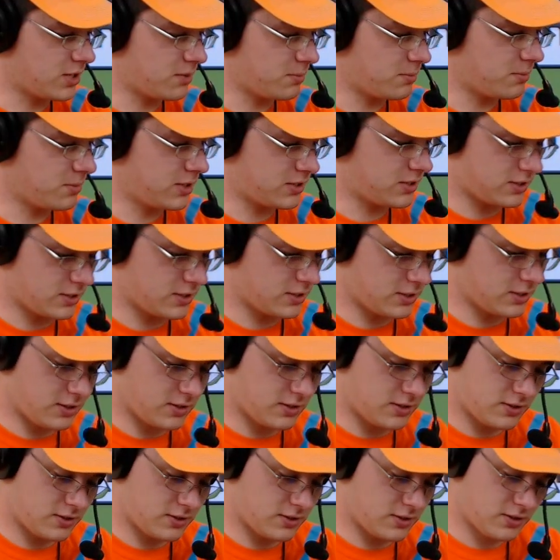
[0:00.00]
by side.
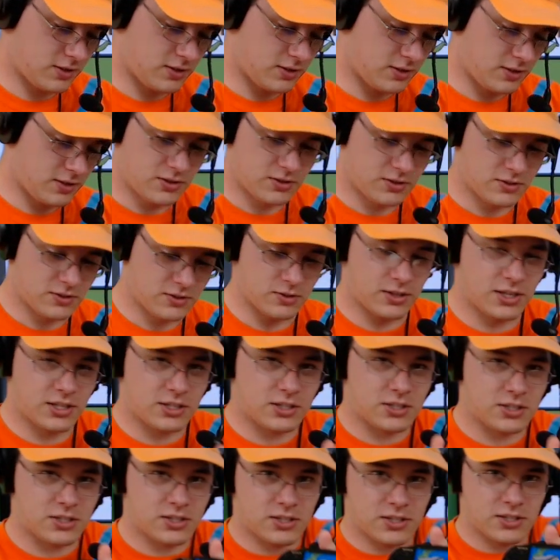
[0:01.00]
So
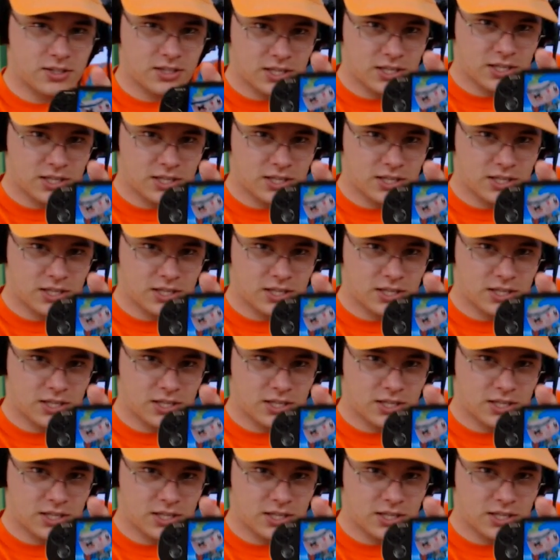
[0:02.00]
that's